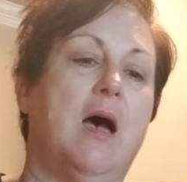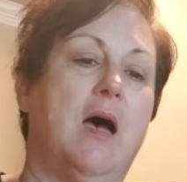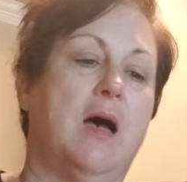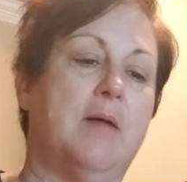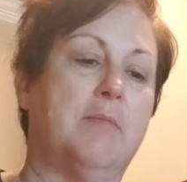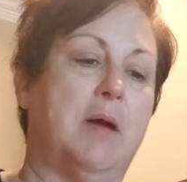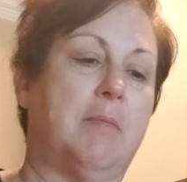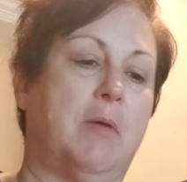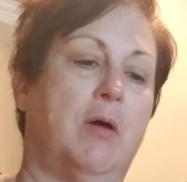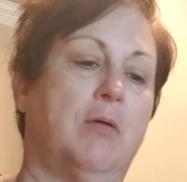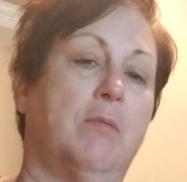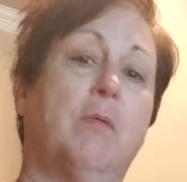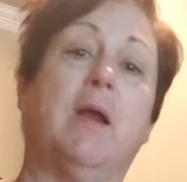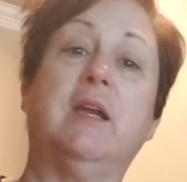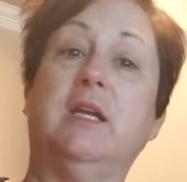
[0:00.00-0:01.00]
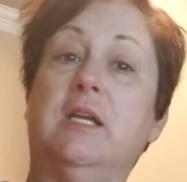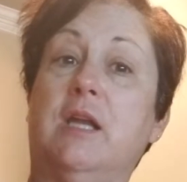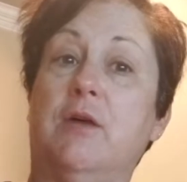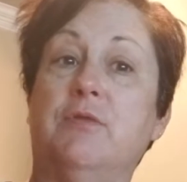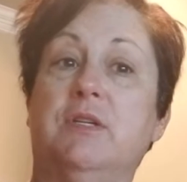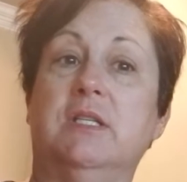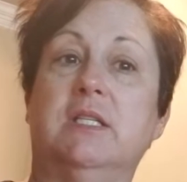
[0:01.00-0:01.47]
I'm already
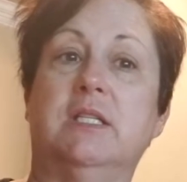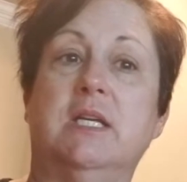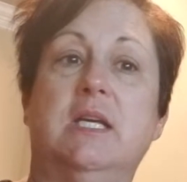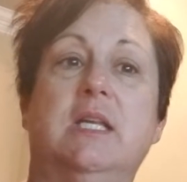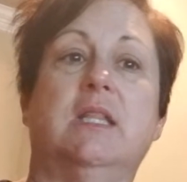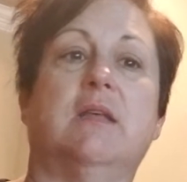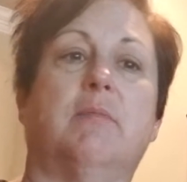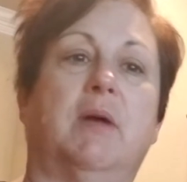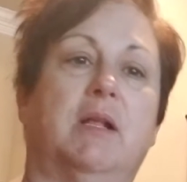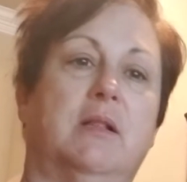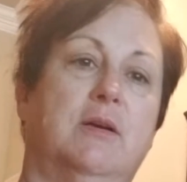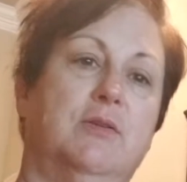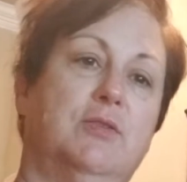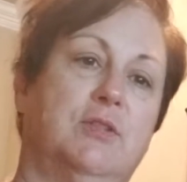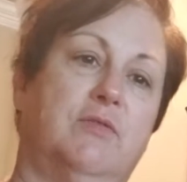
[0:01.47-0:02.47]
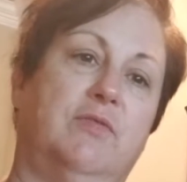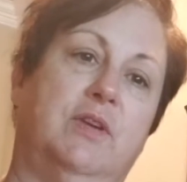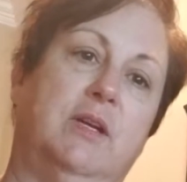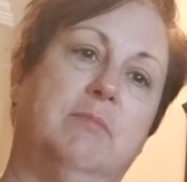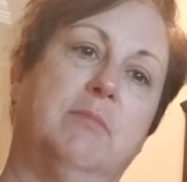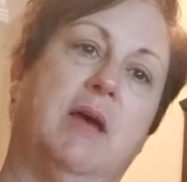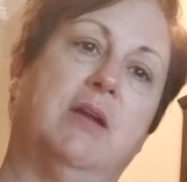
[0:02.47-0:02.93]
noticing that my clothes are
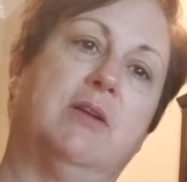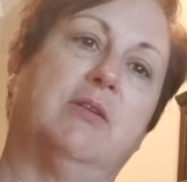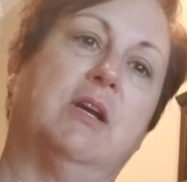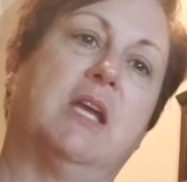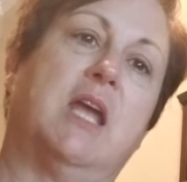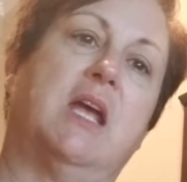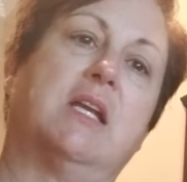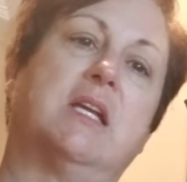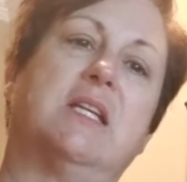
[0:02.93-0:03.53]
fitting better again